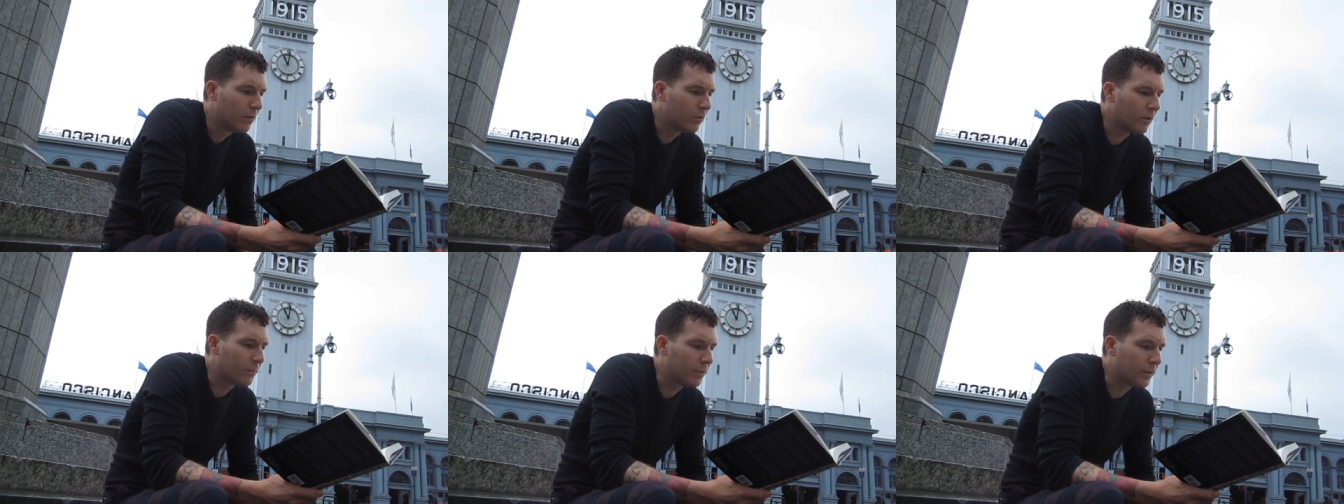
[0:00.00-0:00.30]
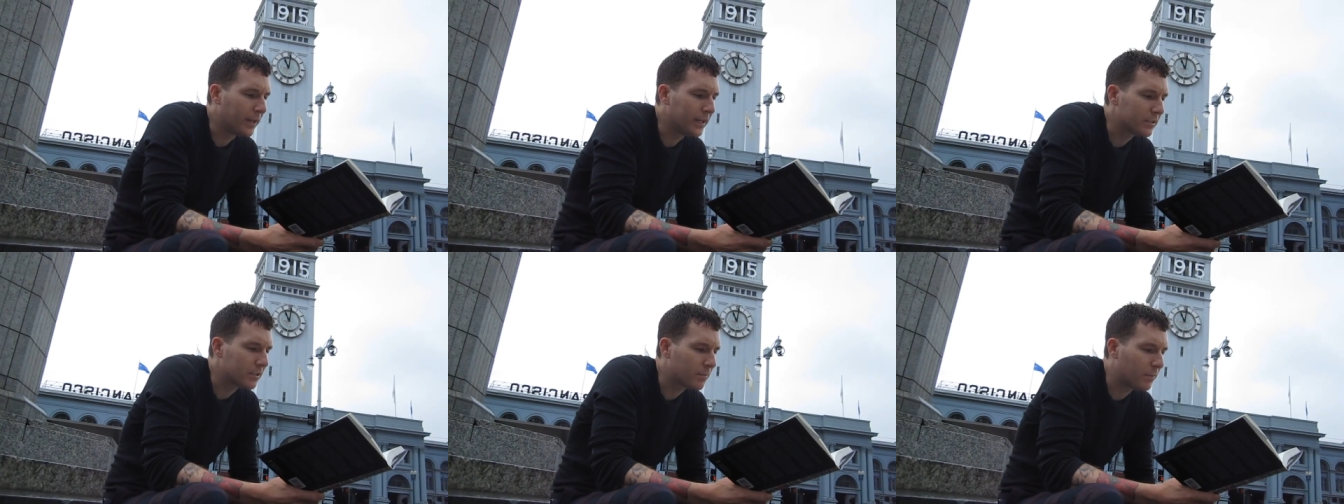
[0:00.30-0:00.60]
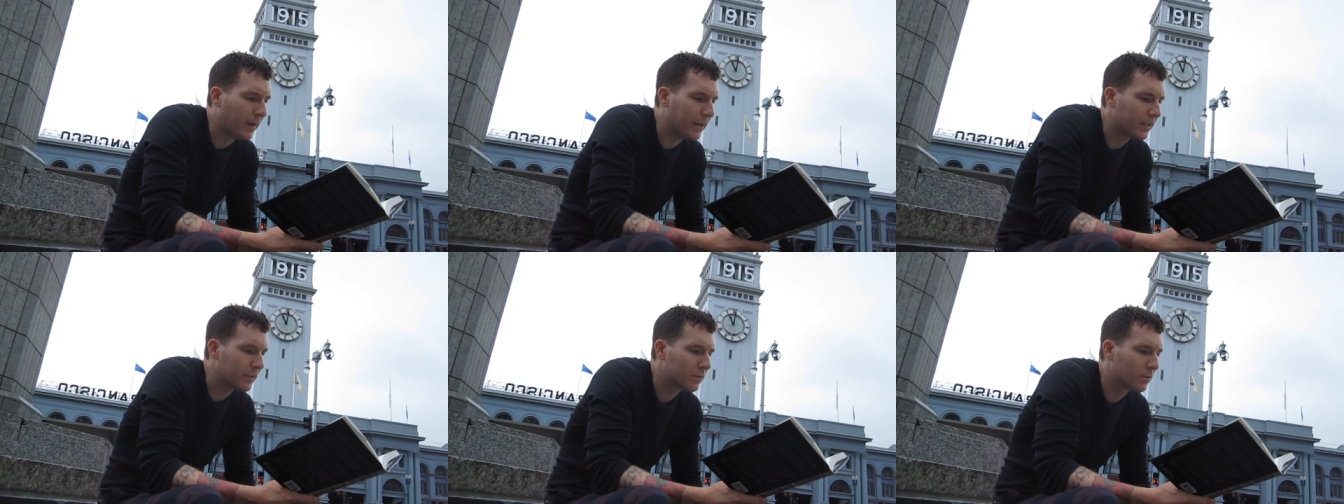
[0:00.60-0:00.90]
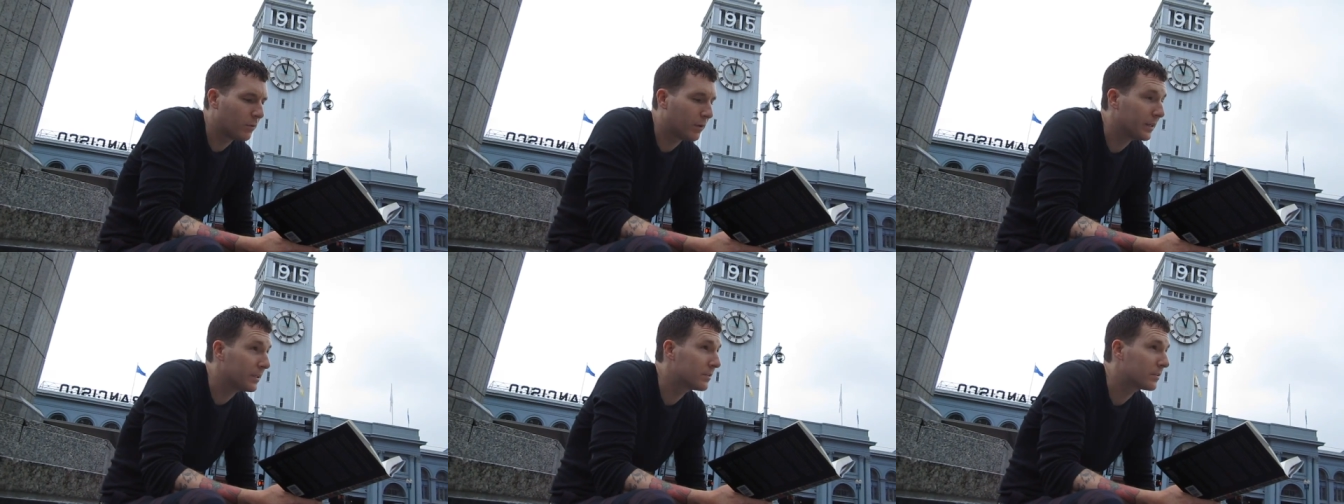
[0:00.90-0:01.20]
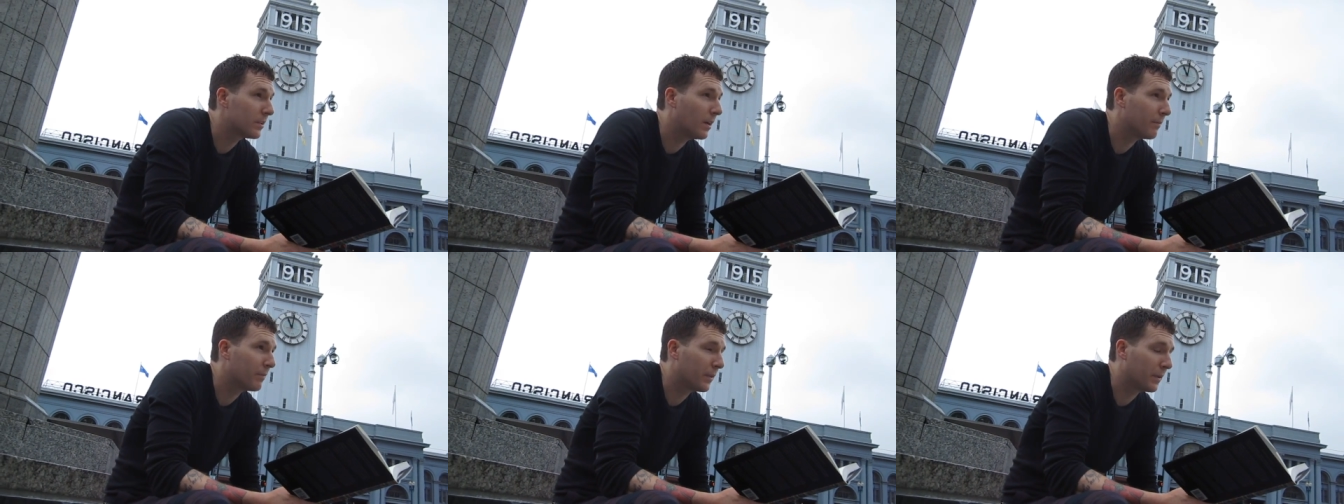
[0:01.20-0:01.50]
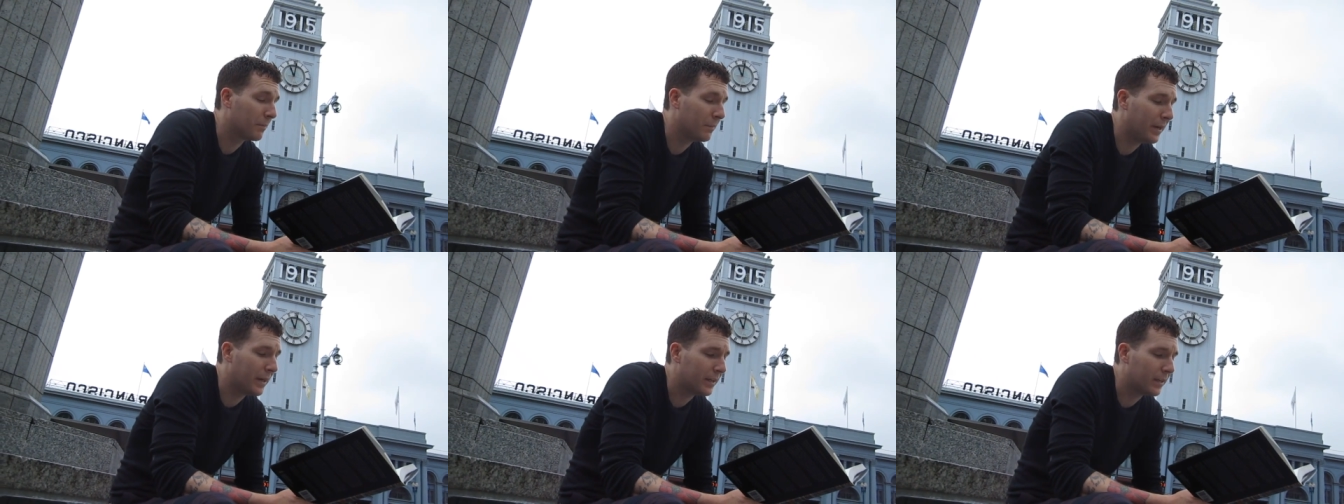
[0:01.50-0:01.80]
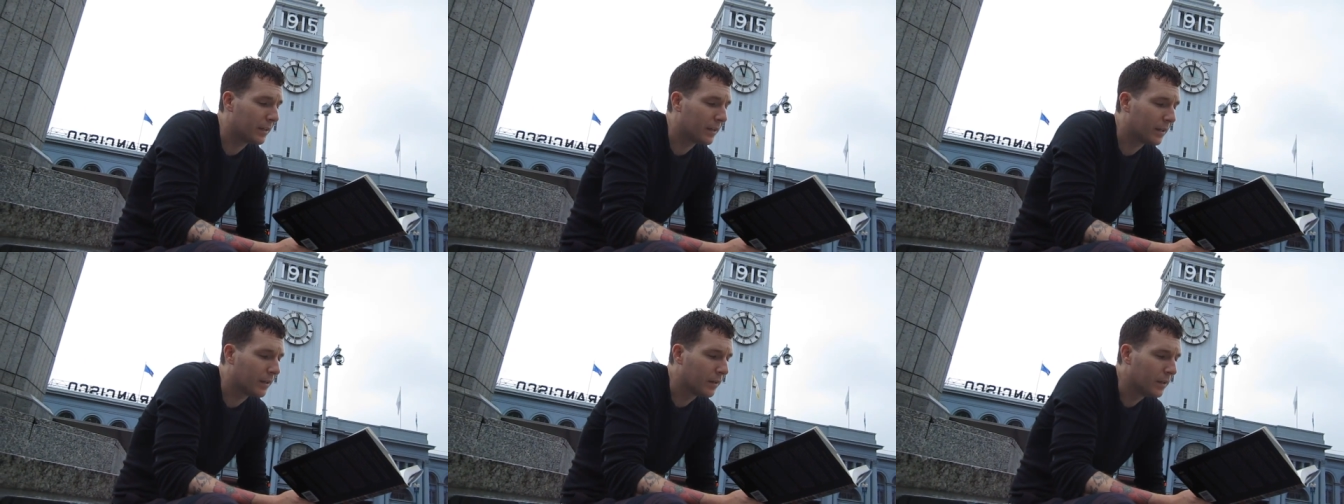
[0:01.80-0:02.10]
replaced by a 20-something
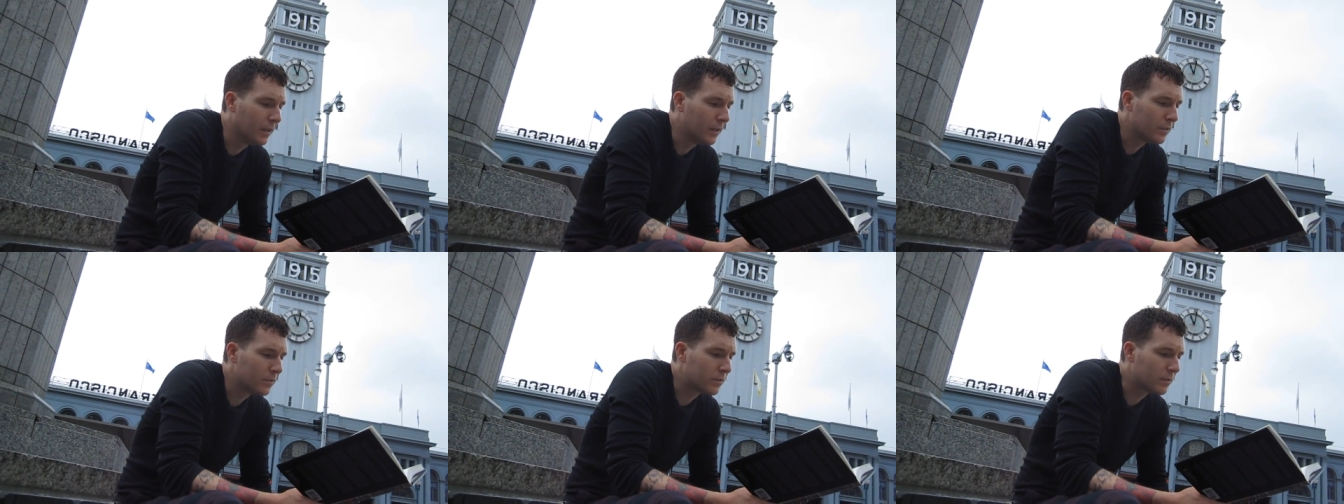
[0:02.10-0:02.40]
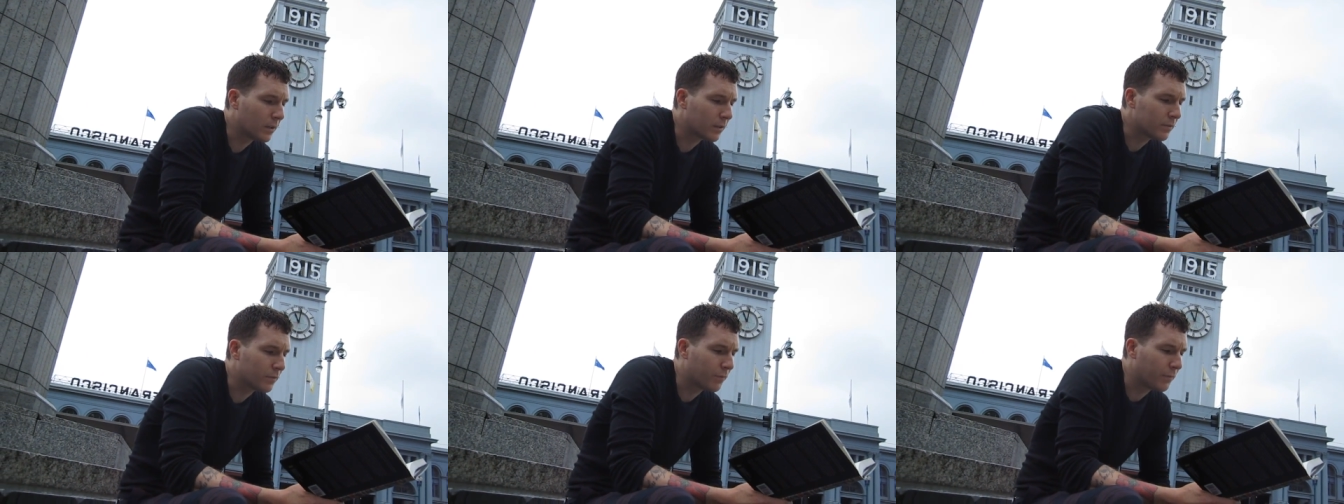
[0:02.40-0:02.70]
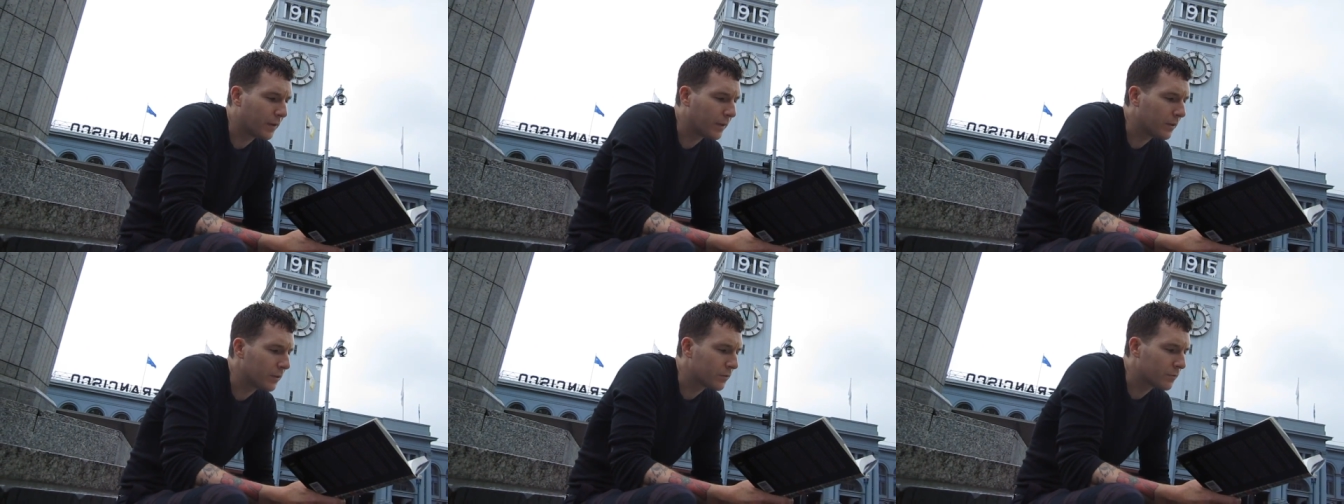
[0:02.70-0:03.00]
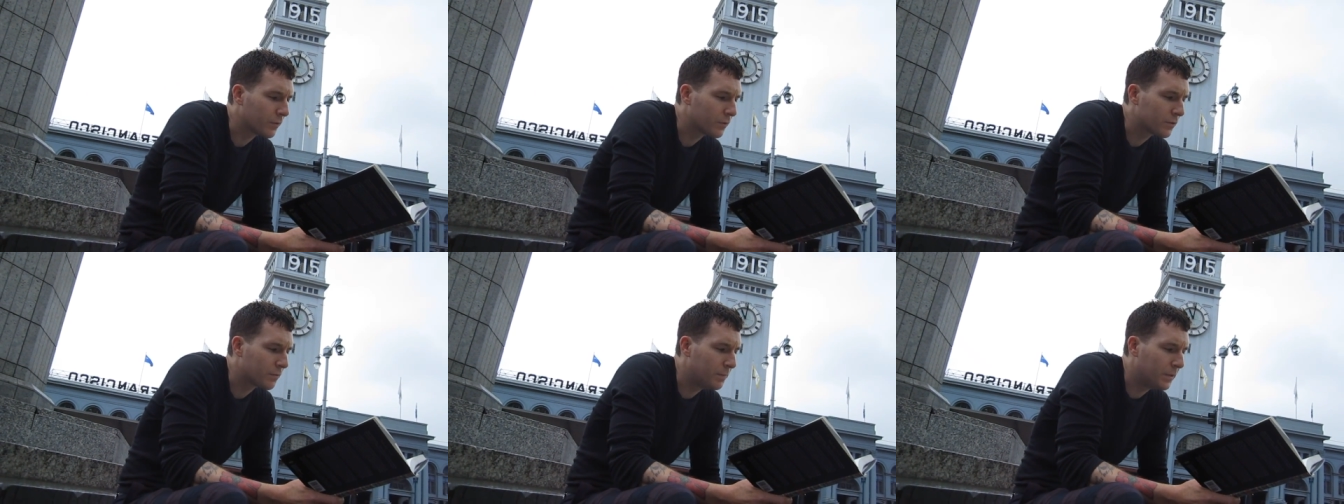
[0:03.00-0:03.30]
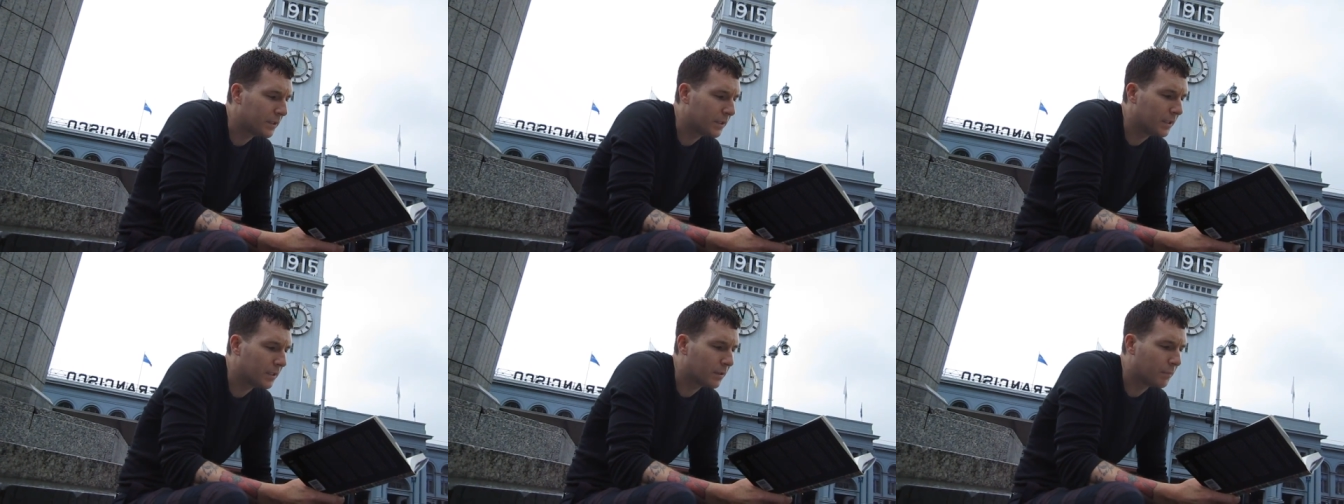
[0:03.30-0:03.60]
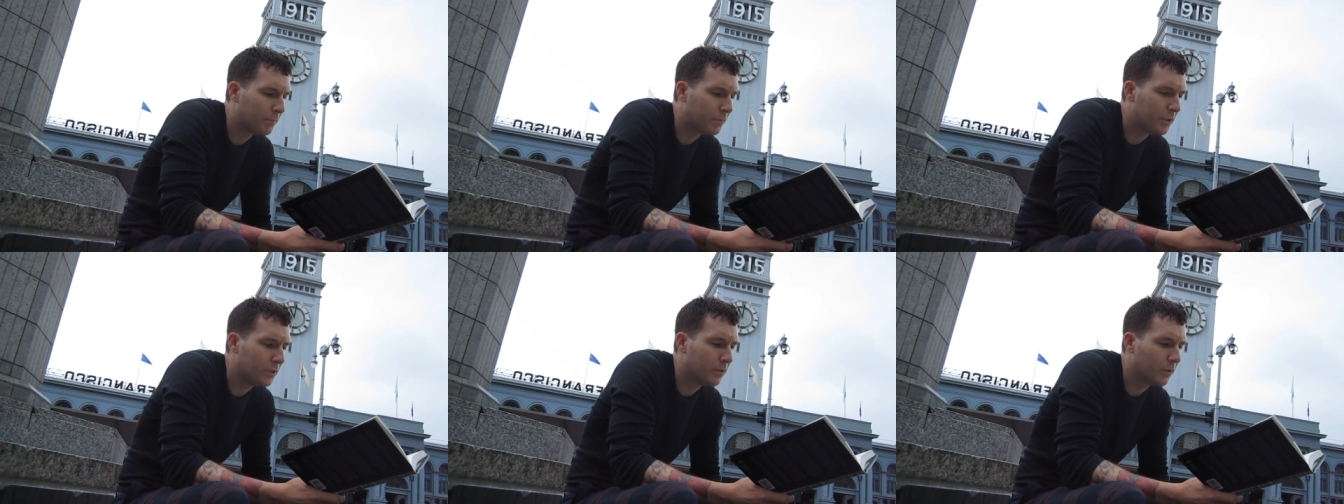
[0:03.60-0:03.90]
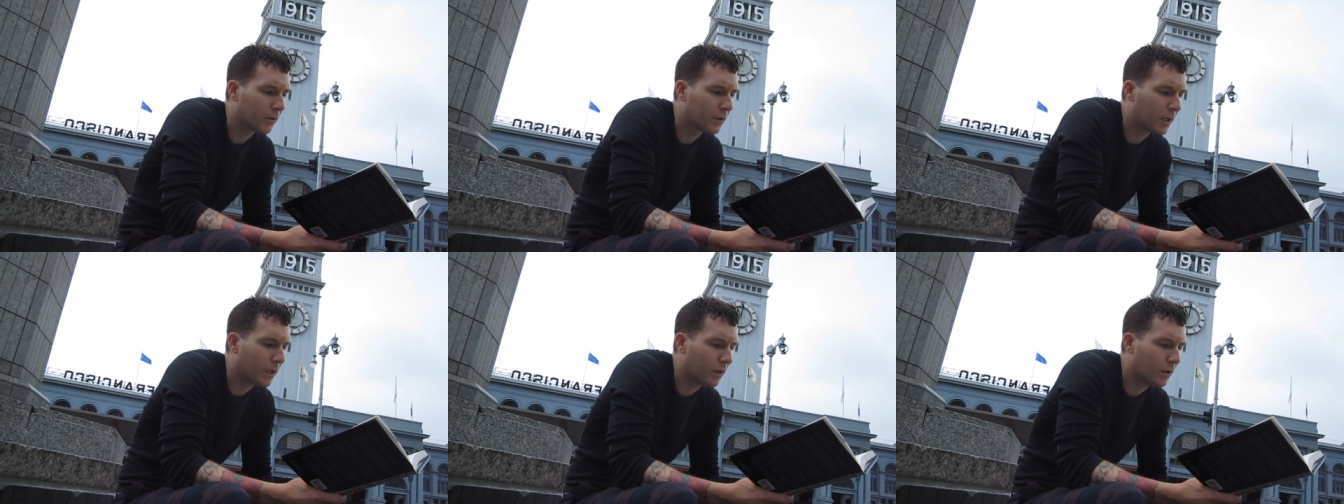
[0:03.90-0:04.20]
making 6 figures for speaking
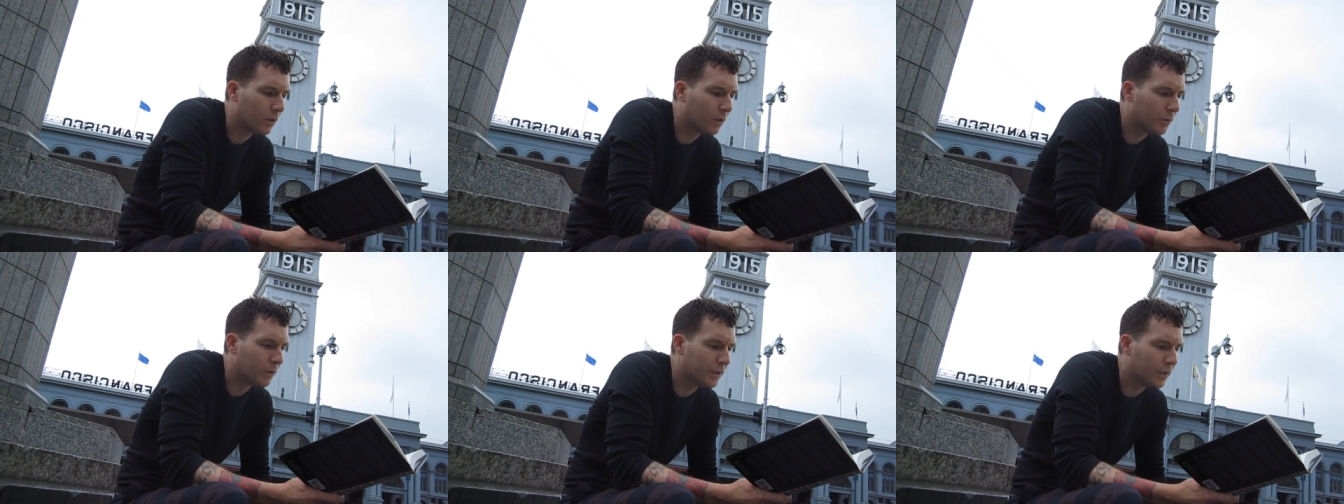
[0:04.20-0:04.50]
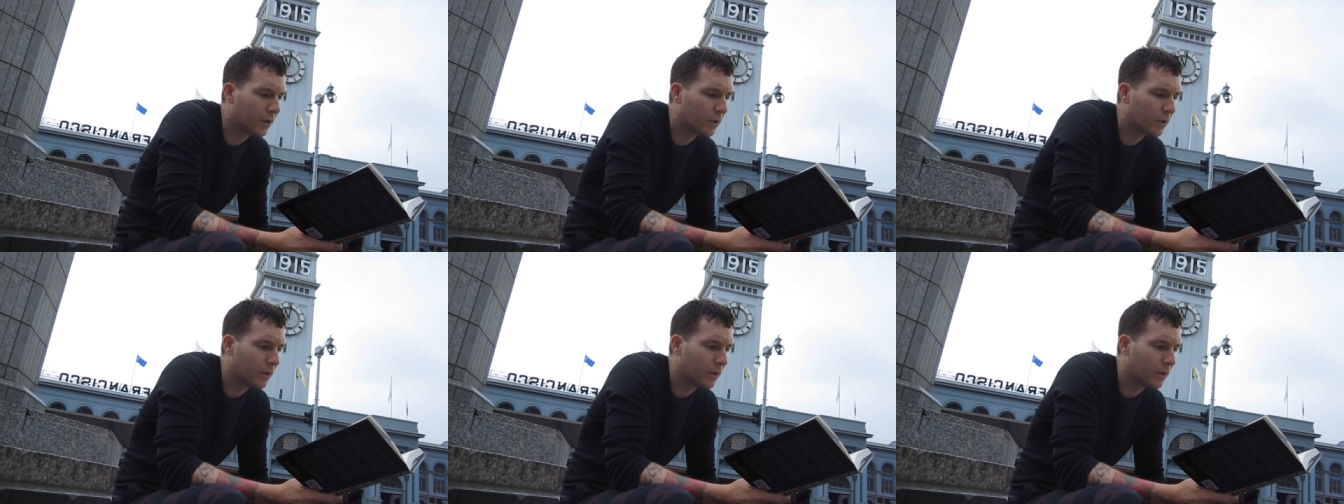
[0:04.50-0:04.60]
computer code,